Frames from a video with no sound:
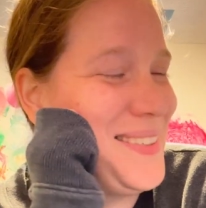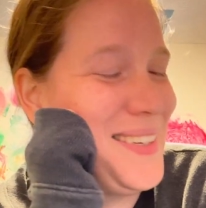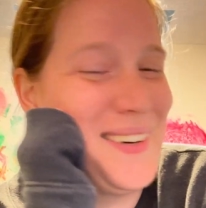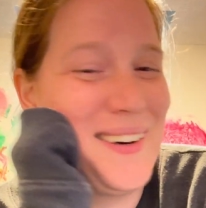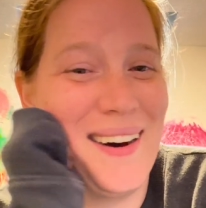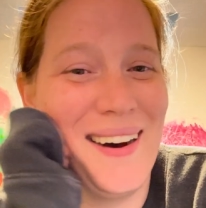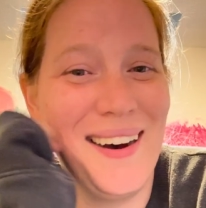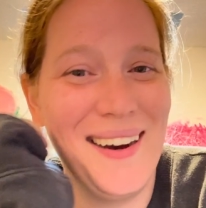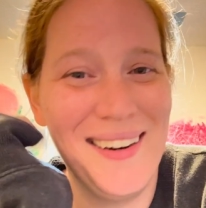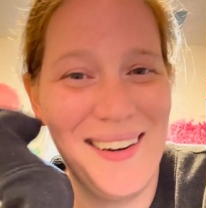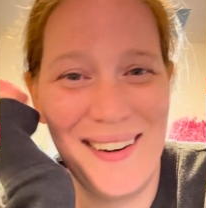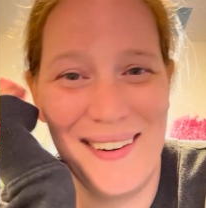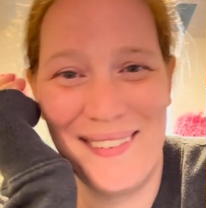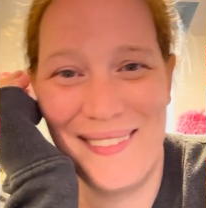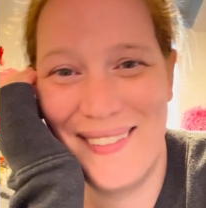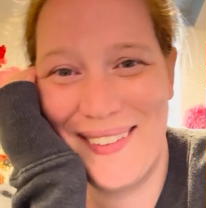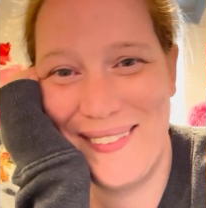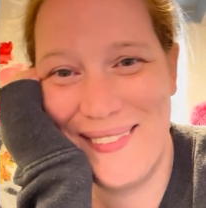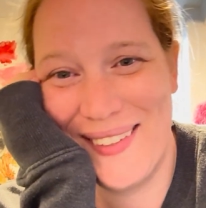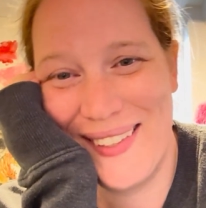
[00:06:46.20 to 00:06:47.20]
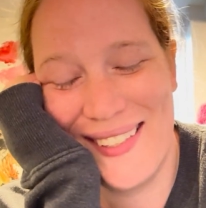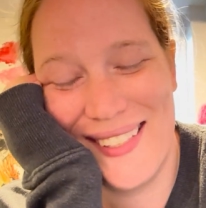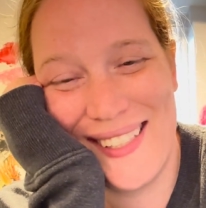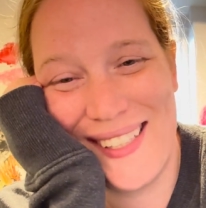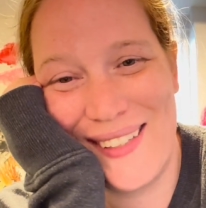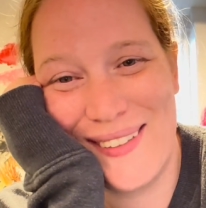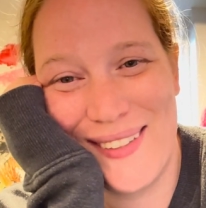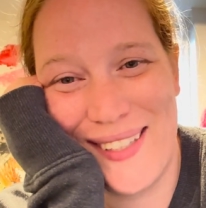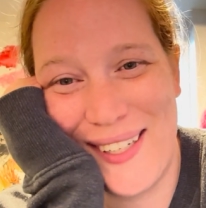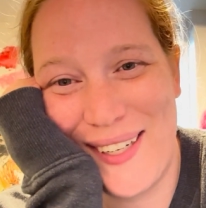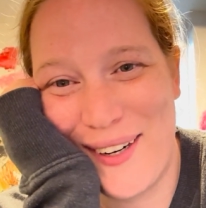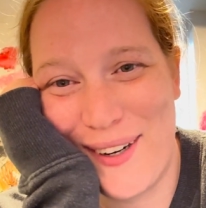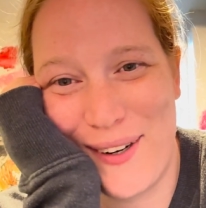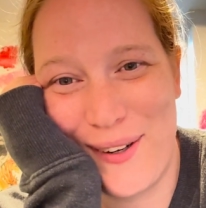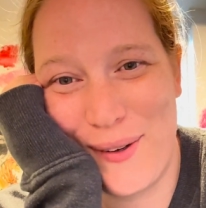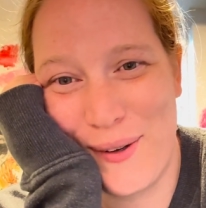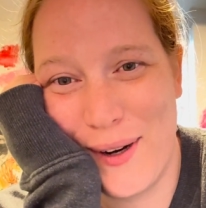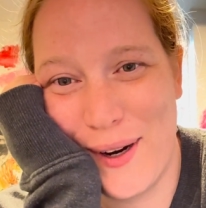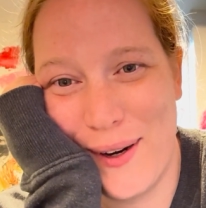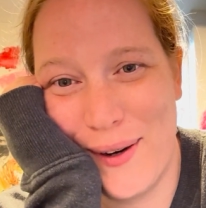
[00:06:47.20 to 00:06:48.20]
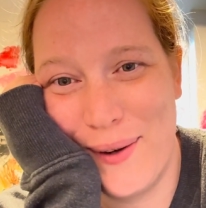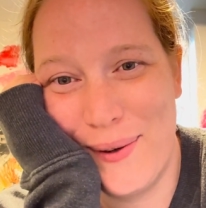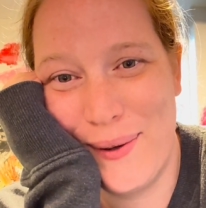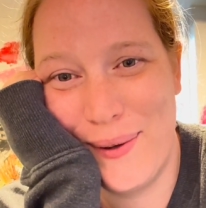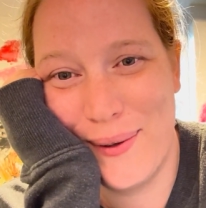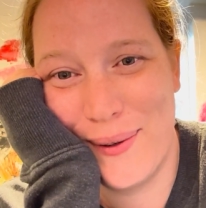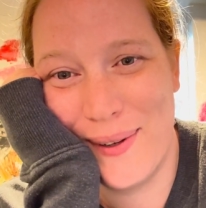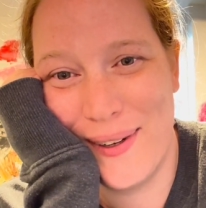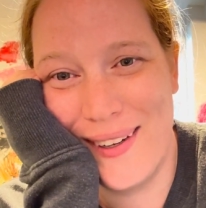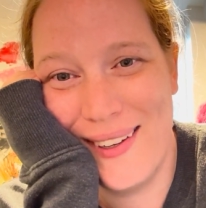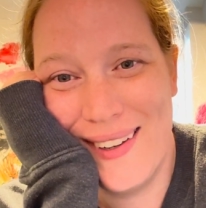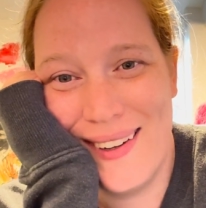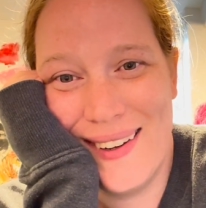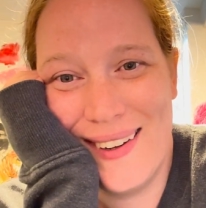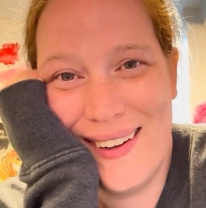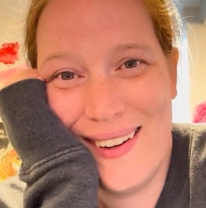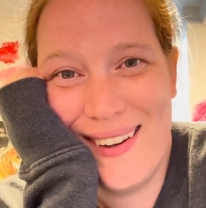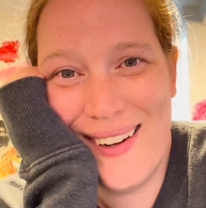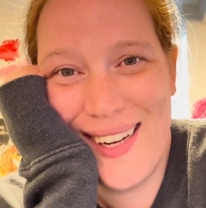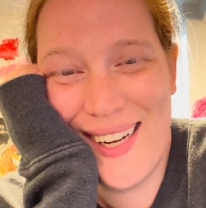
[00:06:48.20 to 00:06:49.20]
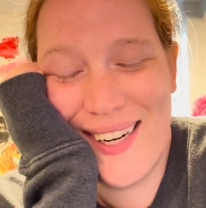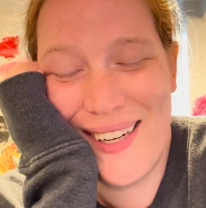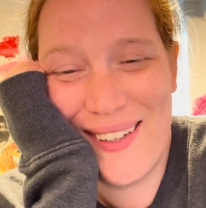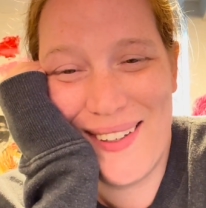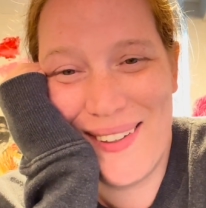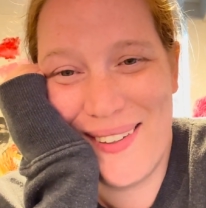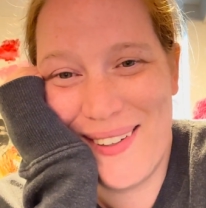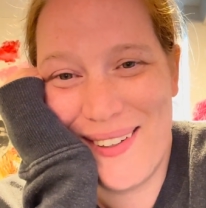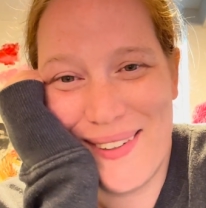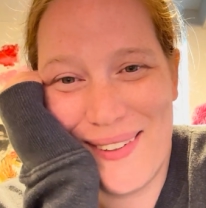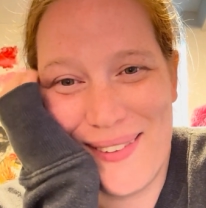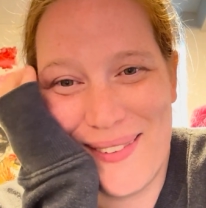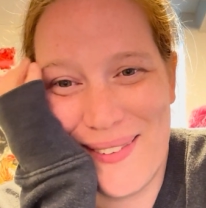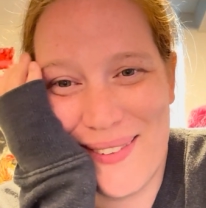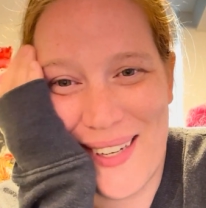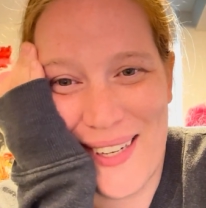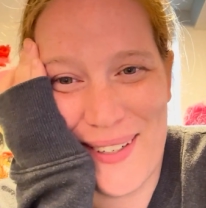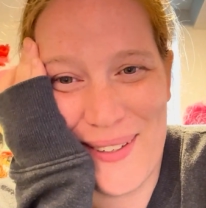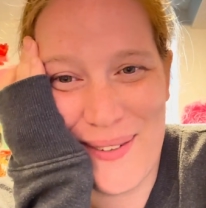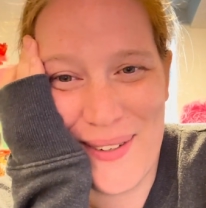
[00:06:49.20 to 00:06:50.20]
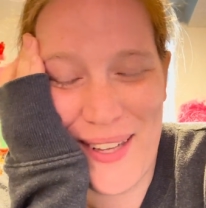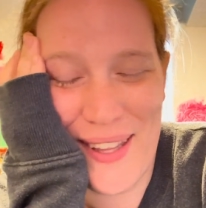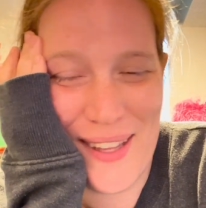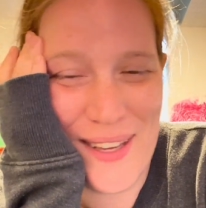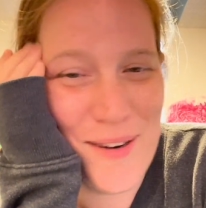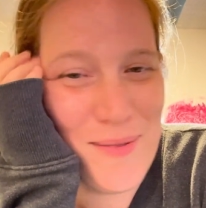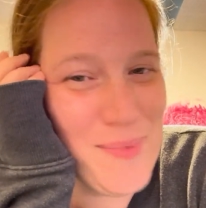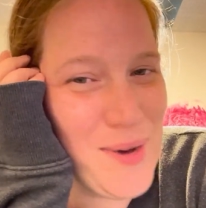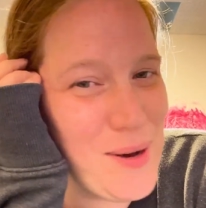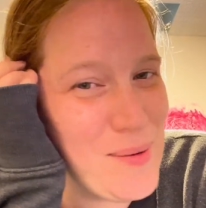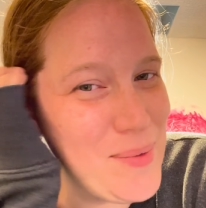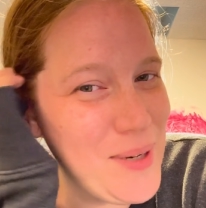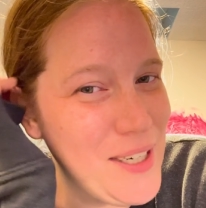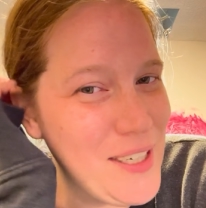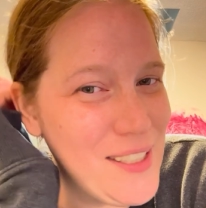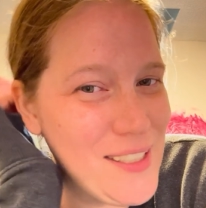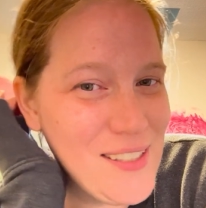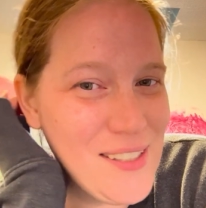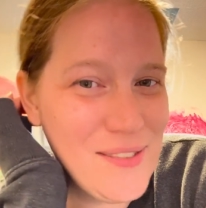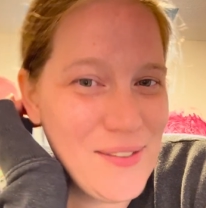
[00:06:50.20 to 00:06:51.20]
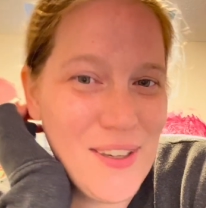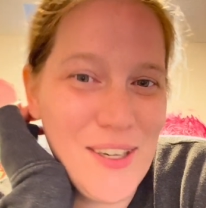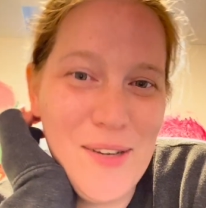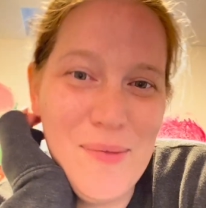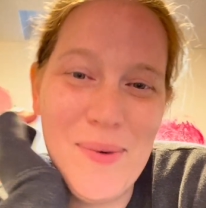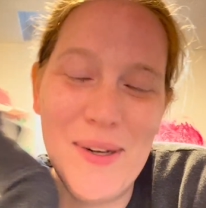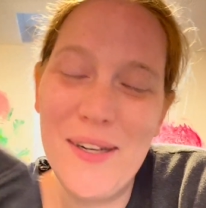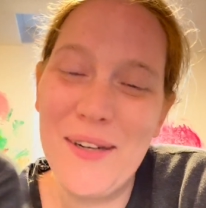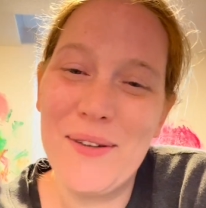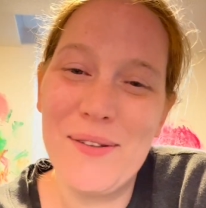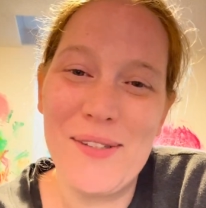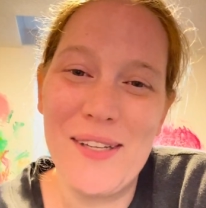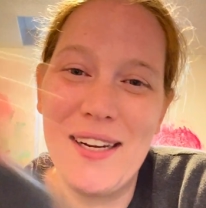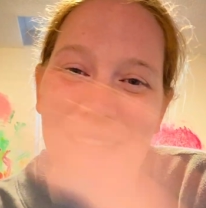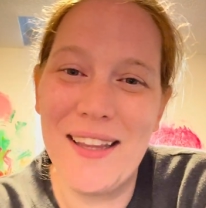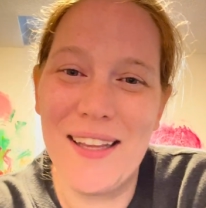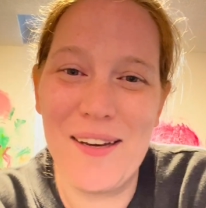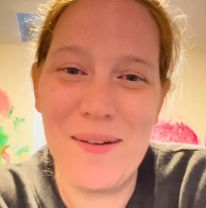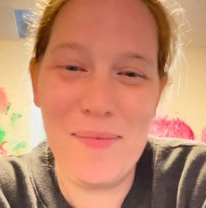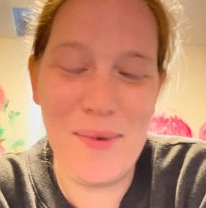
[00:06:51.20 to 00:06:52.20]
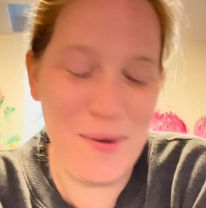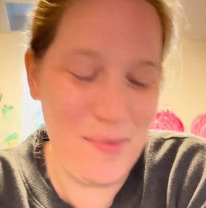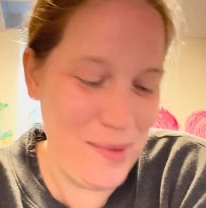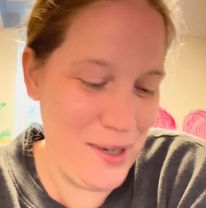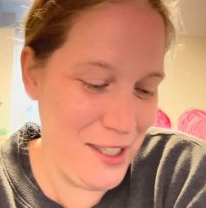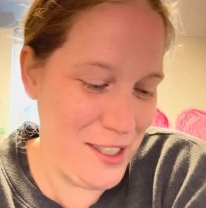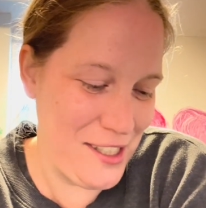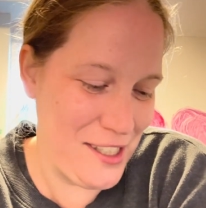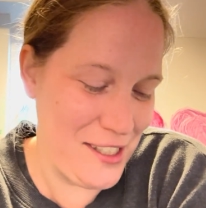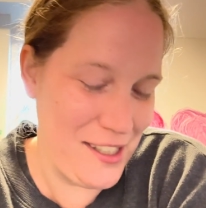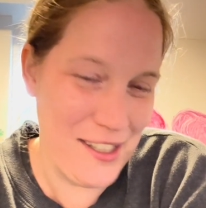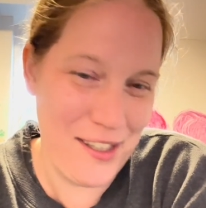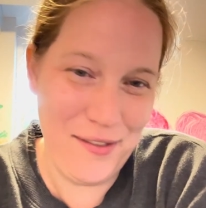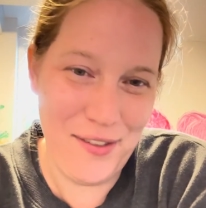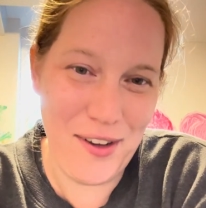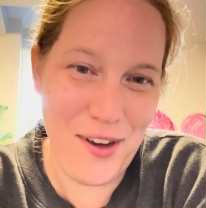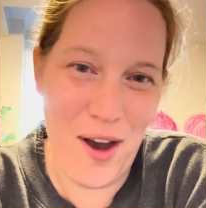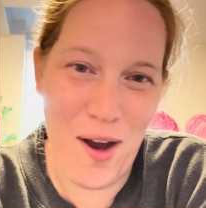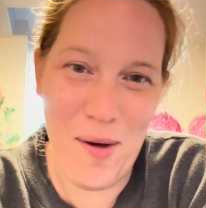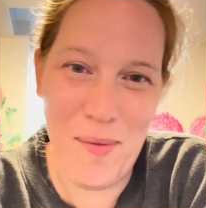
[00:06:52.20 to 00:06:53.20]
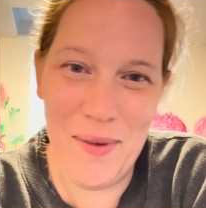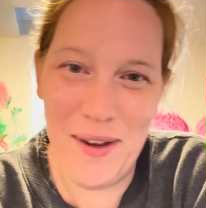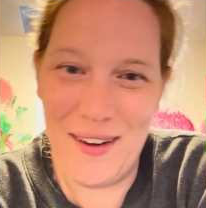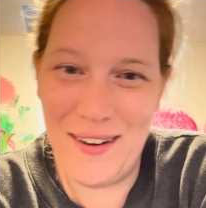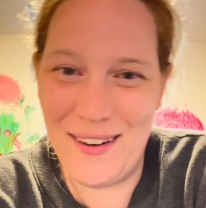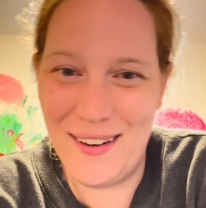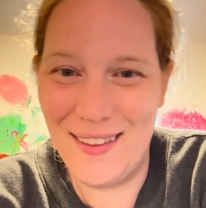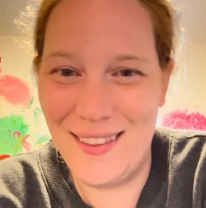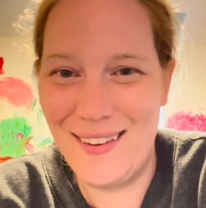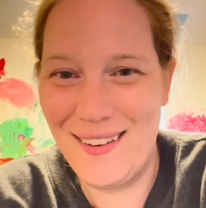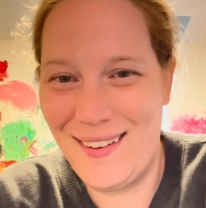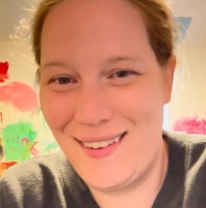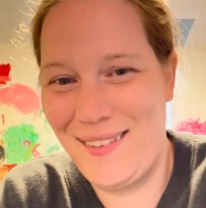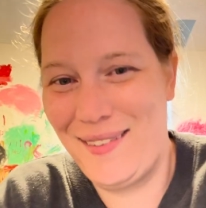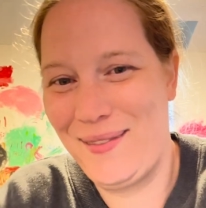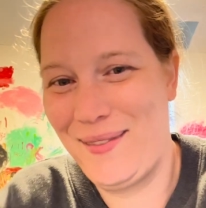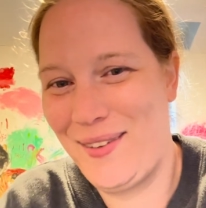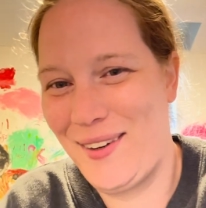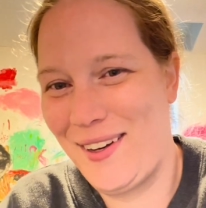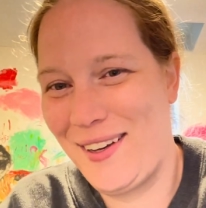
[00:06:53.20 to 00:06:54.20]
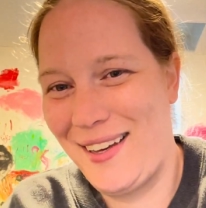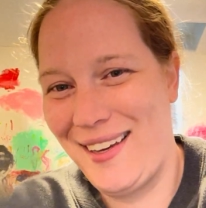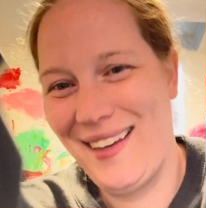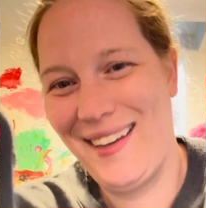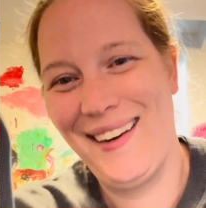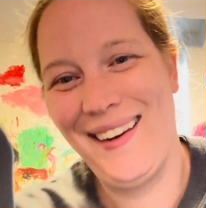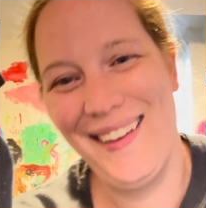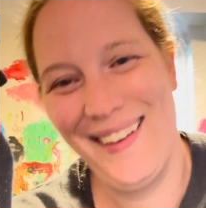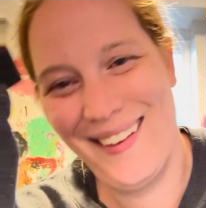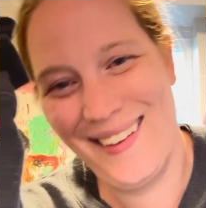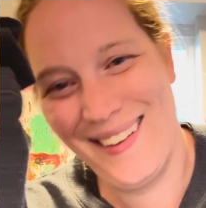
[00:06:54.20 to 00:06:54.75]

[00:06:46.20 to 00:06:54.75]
God, I don't even, it sounds like a crow. I don't know. I know nothing about birds. If anybody knows anything about birds, just leave a comment in the fucking